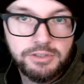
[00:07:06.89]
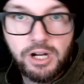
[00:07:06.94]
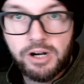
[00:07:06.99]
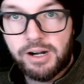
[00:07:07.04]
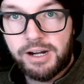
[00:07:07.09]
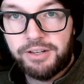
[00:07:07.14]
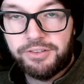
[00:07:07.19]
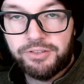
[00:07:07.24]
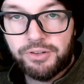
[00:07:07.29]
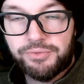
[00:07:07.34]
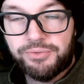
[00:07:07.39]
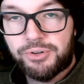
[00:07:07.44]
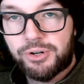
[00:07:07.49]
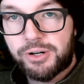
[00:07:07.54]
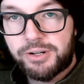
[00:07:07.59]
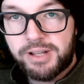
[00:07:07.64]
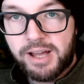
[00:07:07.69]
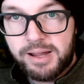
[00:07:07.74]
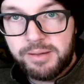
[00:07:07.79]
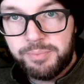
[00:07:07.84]
All right, so for
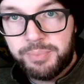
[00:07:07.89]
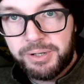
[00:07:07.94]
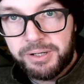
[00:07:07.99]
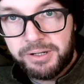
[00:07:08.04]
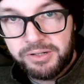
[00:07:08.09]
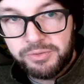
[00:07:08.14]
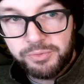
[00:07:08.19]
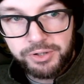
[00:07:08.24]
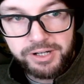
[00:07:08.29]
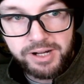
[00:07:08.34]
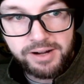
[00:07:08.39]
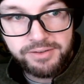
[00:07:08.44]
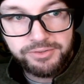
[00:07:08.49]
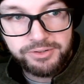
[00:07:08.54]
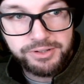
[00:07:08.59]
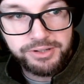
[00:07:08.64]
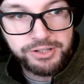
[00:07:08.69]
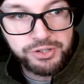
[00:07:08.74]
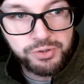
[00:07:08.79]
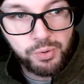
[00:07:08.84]
our time period, we're
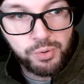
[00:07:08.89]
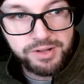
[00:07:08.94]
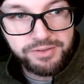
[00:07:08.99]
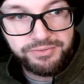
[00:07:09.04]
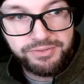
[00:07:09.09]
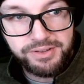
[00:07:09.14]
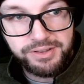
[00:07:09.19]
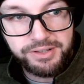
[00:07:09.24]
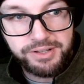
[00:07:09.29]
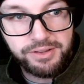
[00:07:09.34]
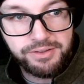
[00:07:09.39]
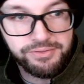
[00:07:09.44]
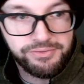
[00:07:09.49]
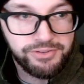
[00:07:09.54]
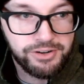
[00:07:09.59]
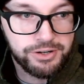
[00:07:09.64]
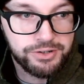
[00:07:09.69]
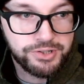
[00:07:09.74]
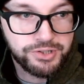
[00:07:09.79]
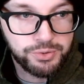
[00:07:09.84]
covering the 25th to the
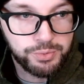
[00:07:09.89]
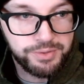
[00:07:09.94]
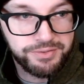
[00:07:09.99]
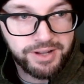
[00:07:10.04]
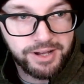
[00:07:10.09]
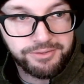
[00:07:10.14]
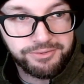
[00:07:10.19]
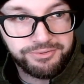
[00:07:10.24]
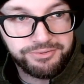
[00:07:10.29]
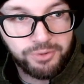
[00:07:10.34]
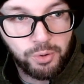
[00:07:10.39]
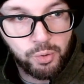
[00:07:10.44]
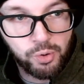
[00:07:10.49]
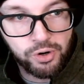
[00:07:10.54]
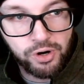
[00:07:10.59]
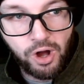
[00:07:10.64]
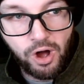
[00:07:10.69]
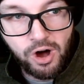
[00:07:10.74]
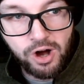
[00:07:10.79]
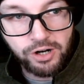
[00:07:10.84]
1st. So we've got
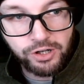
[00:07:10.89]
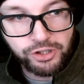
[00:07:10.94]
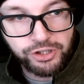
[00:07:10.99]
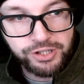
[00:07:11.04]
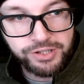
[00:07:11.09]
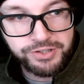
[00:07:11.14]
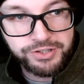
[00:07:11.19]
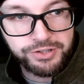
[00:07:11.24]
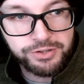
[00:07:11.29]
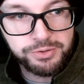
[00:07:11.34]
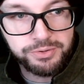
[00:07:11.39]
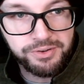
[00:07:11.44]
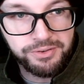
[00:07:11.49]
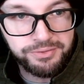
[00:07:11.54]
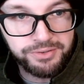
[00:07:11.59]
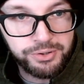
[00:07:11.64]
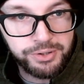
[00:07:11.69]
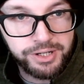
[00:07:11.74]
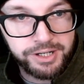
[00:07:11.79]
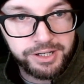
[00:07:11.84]
4 auctions to
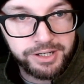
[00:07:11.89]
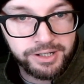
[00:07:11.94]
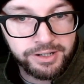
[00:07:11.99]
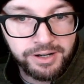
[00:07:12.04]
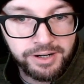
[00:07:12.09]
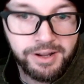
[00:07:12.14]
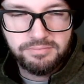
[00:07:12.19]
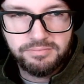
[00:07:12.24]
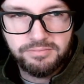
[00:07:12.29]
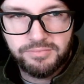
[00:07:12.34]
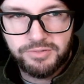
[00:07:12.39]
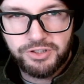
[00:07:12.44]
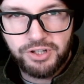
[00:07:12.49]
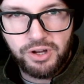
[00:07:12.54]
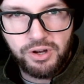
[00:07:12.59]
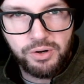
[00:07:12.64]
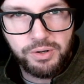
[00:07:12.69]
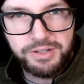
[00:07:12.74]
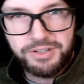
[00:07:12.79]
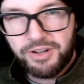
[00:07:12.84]
review here.
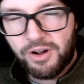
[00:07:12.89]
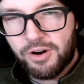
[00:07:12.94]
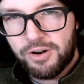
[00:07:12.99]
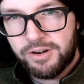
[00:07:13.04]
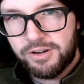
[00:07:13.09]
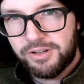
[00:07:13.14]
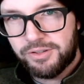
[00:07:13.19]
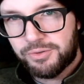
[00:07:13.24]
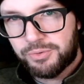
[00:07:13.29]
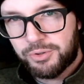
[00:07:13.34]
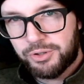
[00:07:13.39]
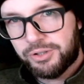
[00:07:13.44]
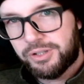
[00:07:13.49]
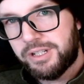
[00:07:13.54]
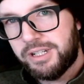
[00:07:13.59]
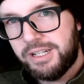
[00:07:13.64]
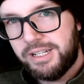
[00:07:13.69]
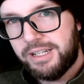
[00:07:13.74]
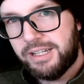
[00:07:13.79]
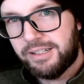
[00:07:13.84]
So it's hard to
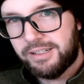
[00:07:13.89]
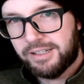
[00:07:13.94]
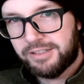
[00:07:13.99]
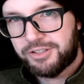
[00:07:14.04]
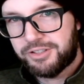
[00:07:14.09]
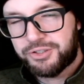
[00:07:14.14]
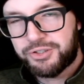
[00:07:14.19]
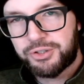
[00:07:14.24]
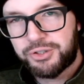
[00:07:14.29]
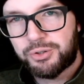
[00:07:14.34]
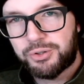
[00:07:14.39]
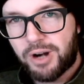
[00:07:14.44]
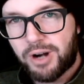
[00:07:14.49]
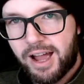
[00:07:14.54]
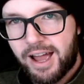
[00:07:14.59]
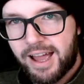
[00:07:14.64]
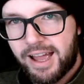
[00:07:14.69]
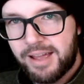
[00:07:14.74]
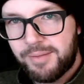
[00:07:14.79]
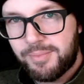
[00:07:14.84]
really
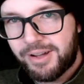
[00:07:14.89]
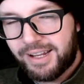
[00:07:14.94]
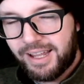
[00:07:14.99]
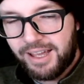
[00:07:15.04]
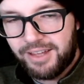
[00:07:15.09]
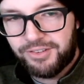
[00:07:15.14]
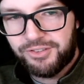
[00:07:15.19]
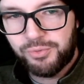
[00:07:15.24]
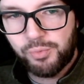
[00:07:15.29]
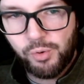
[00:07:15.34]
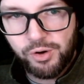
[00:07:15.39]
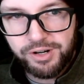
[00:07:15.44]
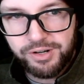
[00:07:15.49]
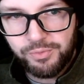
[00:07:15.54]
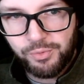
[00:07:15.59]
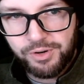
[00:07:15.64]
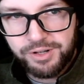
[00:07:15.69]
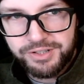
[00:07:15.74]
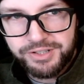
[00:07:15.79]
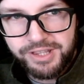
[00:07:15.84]
describe, I guess, what
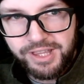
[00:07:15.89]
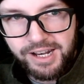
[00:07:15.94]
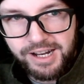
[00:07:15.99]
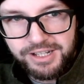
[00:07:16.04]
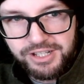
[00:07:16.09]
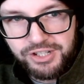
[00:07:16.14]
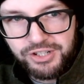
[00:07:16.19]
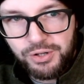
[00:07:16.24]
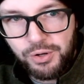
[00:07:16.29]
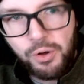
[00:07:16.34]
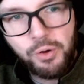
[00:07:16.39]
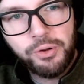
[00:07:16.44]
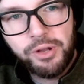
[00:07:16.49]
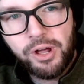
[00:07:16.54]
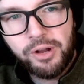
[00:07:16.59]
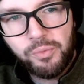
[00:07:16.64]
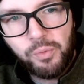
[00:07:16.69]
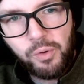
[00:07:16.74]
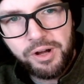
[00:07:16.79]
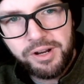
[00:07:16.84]
it was that I sold
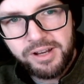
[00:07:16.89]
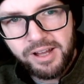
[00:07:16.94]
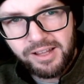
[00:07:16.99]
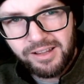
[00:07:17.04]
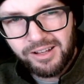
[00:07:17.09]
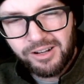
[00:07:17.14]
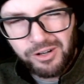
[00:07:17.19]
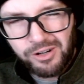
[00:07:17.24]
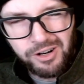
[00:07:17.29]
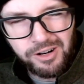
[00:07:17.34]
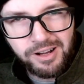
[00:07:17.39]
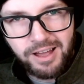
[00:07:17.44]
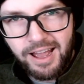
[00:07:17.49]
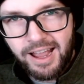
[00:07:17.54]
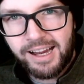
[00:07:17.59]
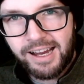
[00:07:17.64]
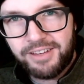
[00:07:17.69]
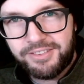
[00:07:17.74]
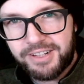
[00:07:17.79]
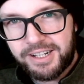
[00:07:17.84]
on Whatnot. Or
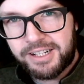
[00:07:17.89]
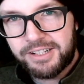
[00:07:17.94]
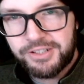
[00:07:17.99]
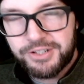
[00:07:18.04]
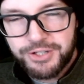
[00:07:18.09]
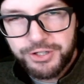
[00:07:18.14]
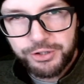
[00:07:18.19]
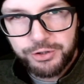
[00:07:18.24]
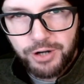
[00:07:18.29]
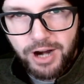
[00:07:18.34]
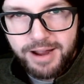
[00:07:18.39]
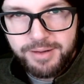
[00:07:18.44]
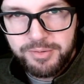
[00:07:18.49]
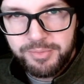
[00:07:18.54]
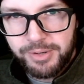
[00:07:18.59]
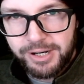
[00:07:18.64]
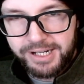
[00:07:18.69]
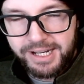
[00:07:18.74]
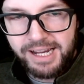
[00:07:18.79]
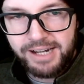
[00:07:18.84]
I guess I can describe
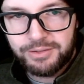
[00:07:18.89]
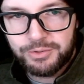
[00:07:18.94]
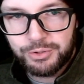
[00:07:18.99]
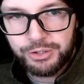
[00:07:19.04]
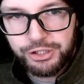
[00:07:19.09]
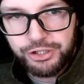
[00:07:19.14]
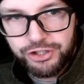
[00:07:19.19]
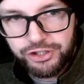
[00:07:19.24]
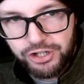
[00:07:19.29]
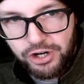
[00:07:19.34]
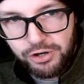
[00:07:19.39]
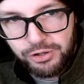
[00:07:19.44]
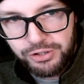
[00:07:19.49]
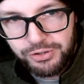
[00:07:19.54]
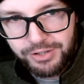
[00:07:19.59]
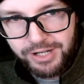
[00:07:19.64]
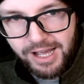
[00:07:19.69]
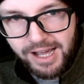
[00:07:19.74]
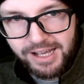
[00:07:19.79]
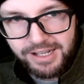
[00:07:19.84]
it, but I can't really show
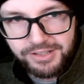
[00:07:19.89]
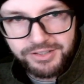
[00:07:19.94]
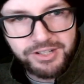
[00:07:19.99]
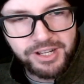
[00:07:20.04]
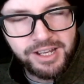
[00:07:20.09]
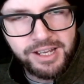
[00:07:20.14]
you guys